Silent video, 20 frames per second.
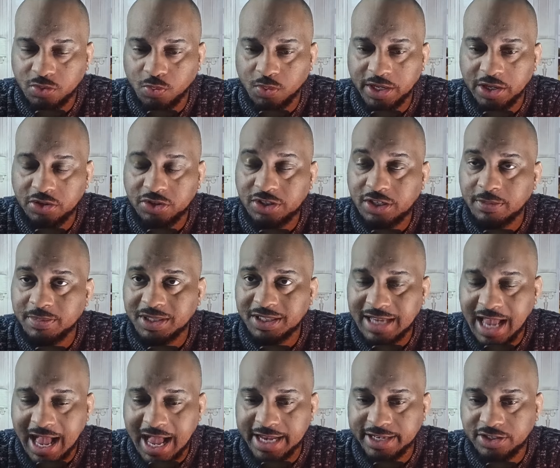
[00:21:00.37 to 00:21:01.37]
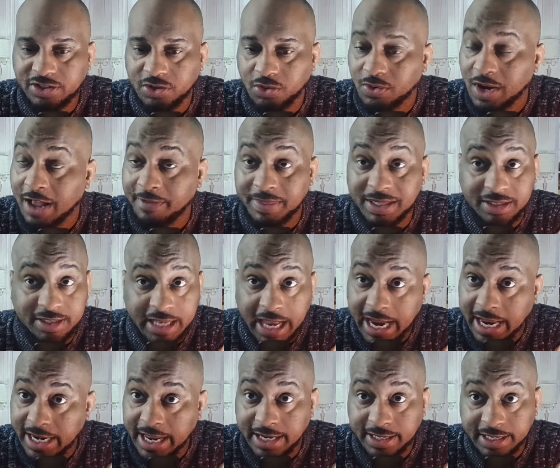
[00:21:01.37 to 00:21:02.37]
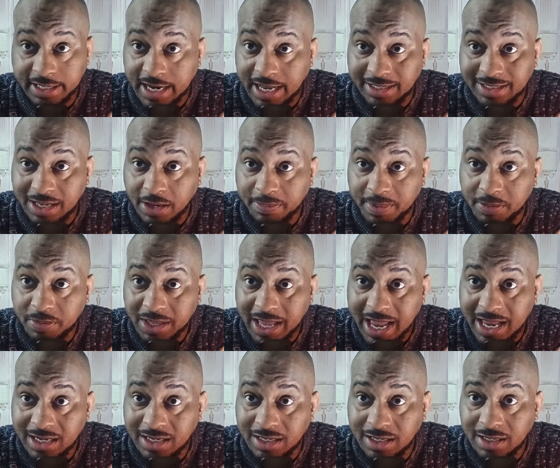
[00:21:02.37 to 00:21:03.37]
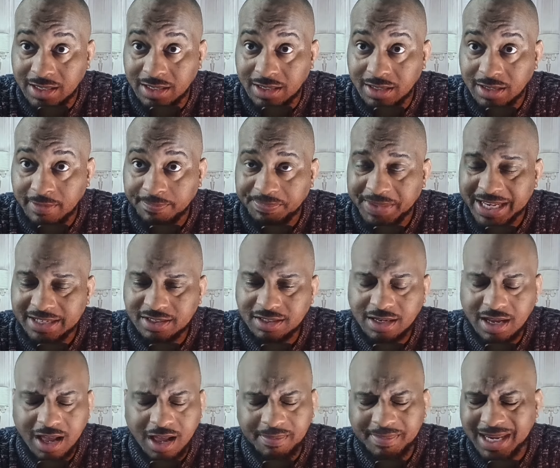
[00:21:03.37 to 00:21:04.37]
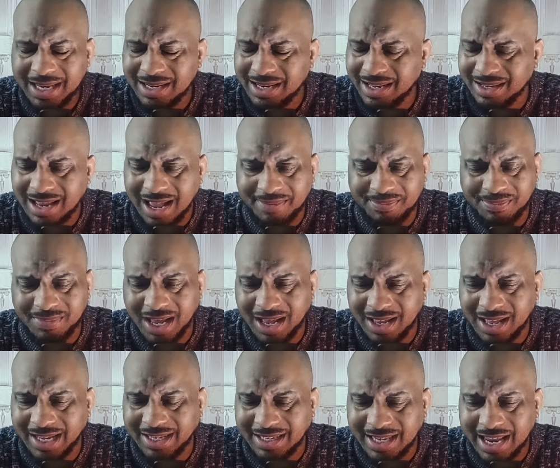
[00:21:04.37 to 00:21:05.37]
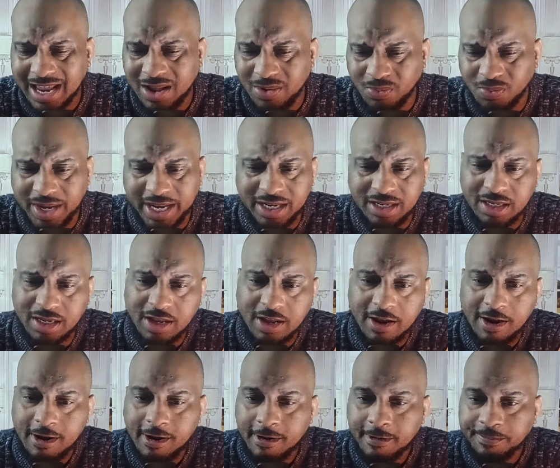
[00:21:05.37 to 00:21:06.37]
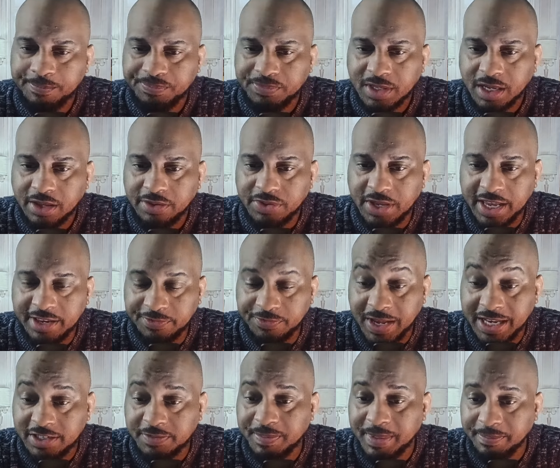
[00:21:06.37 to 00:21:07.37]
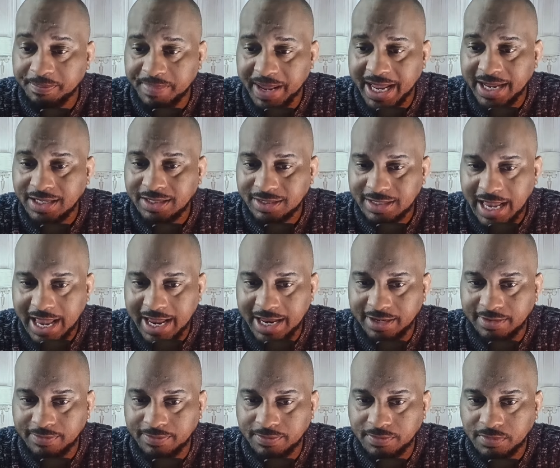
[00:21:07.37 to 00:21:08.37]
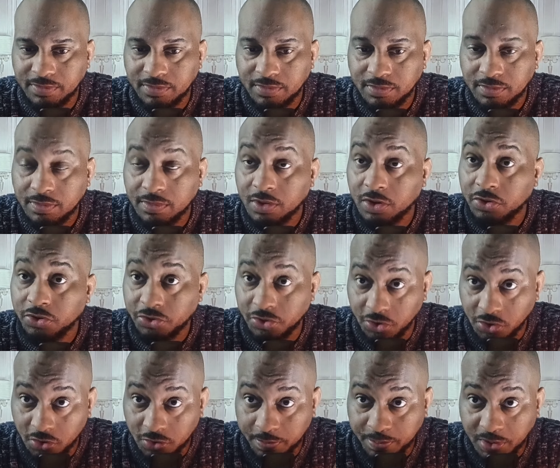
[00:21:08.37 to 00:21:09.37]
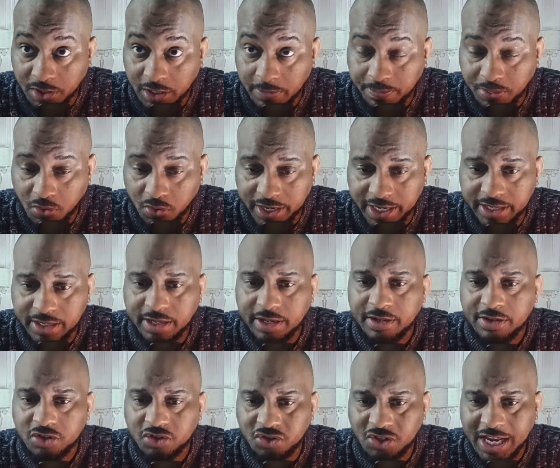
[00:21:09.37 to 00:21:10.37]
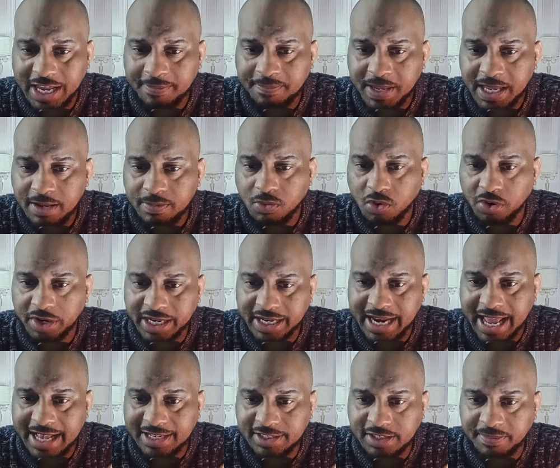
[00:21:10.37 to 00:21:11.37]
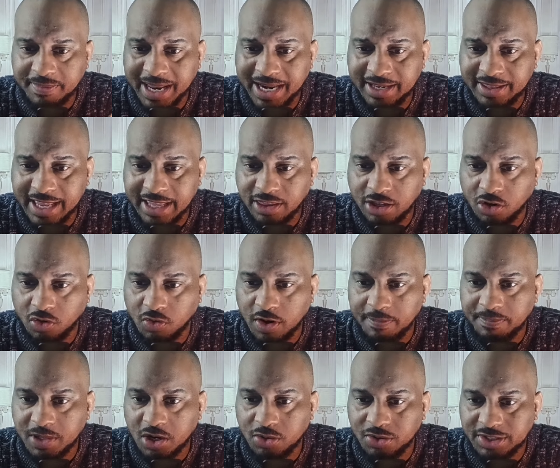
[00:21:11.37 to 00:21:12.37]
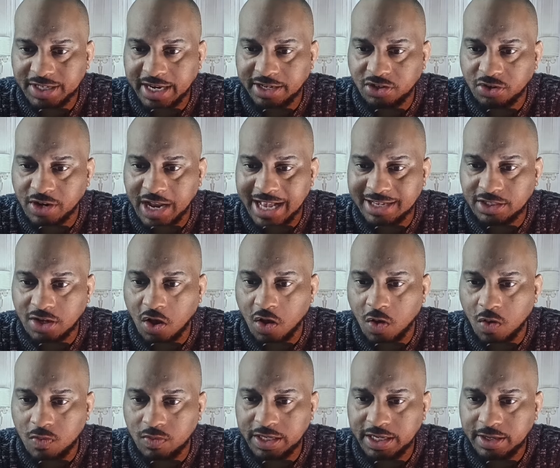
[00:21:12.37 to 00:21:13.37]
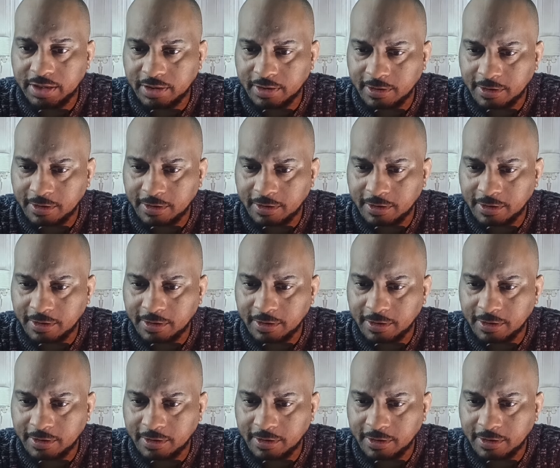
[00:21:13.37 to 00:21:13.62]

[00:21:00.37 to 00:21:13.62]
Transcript: will subside soon. I've been saying that. Didn't I tell people that? It's coming, and I can't wait. The investment bank said. Third bullet point, JP Morgan estimated that the crypto sector has seen only